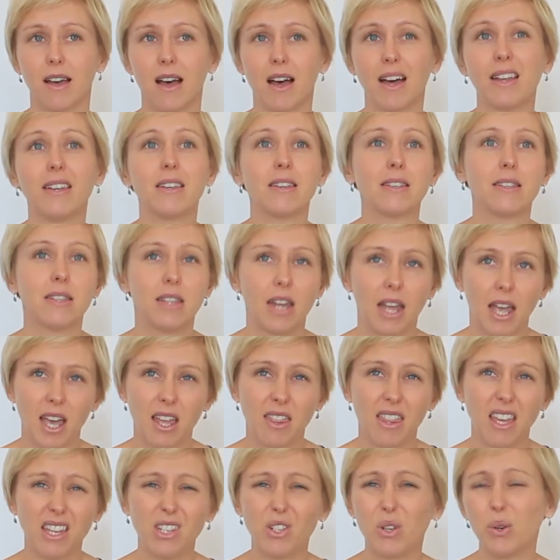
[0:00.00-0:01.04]

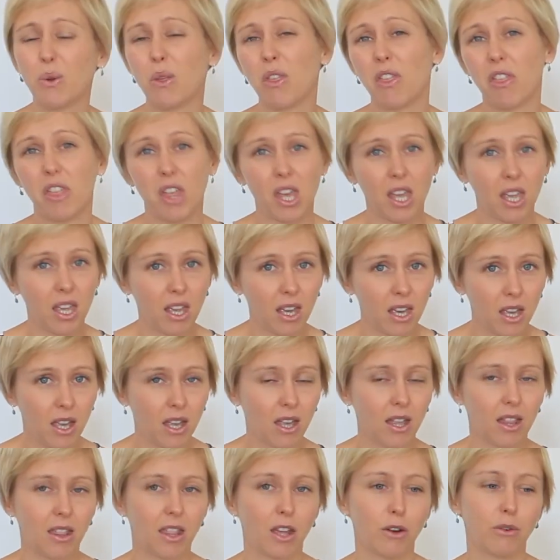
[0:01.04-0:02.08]
understand, they don't
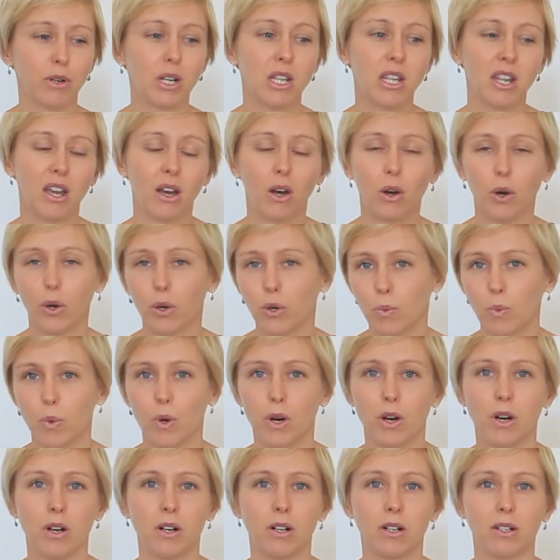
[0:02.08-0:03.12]
think, they're in their own
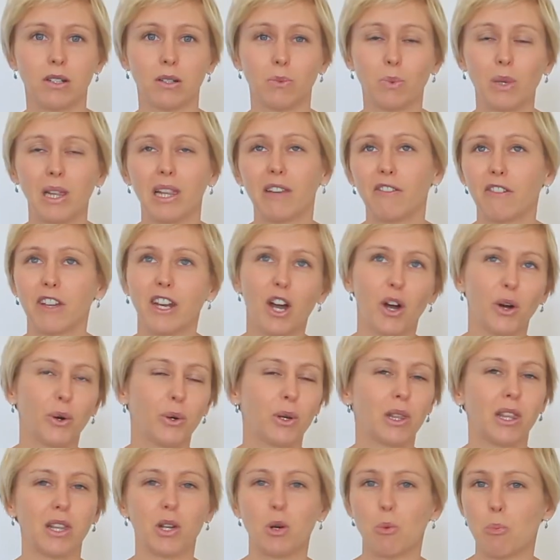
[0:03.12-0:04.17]
world. We live in our
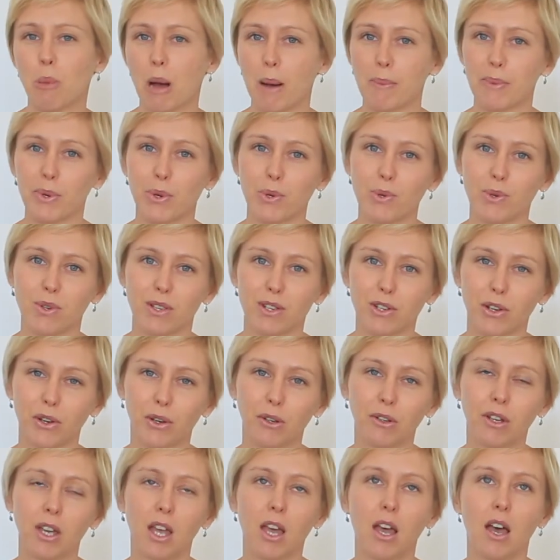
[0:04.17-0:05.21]
own little bubbles.
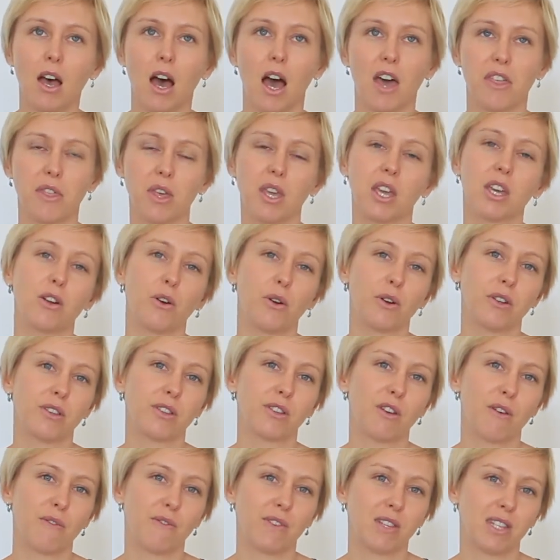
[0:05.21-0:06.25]
So I think an
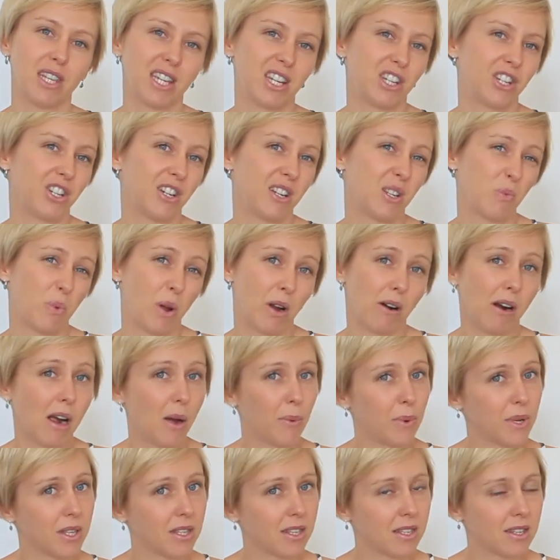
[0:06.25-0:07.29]
honest conversation is where I
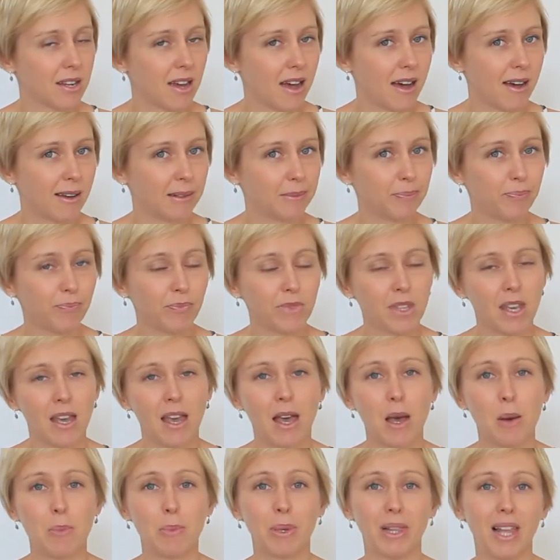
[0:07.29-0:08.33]
would start.
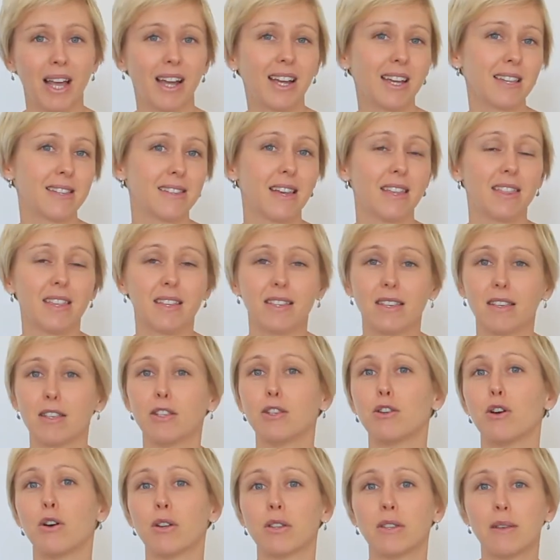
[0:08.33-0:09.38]
But like I said, this is
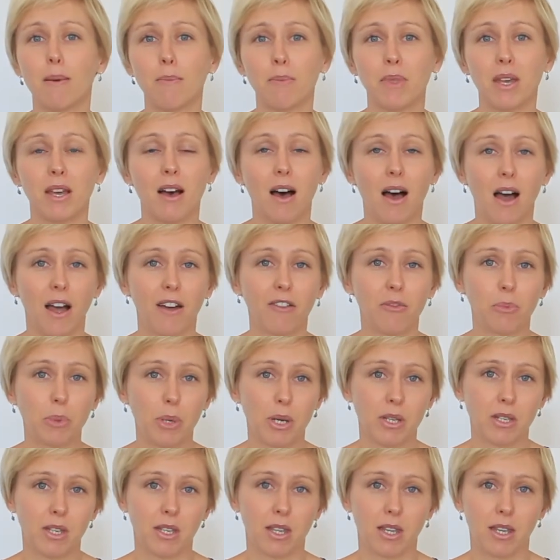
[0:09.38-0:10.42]
not something I've
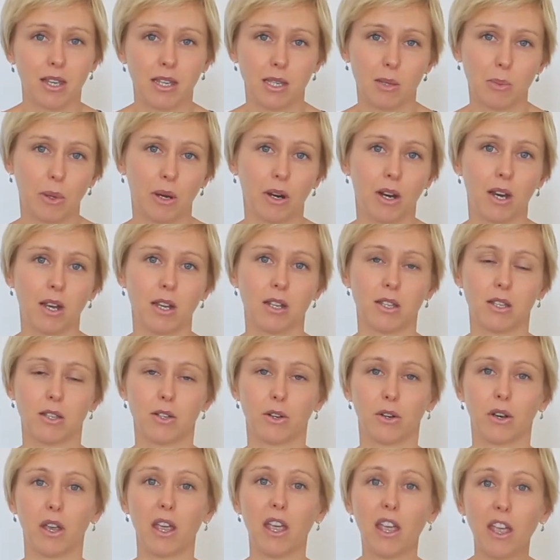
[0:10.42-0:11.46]
personally experienced.
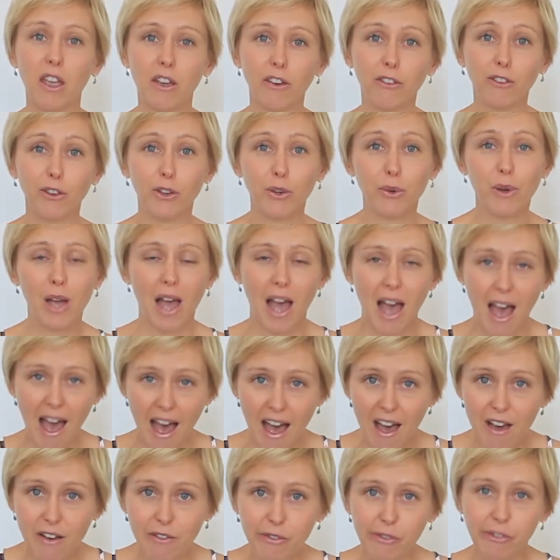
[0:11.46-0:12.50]
So if you
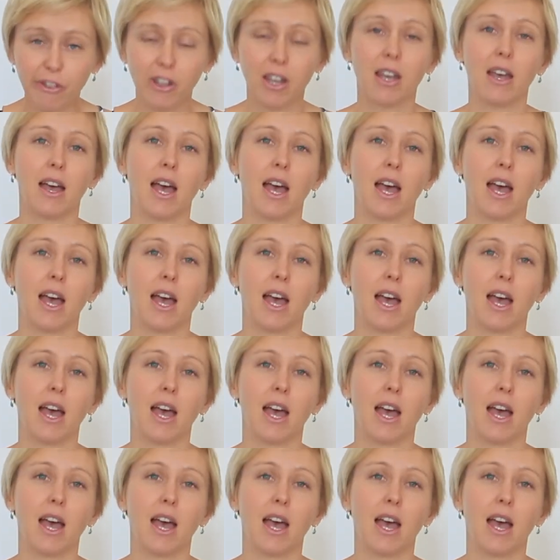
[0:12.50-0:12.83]
have,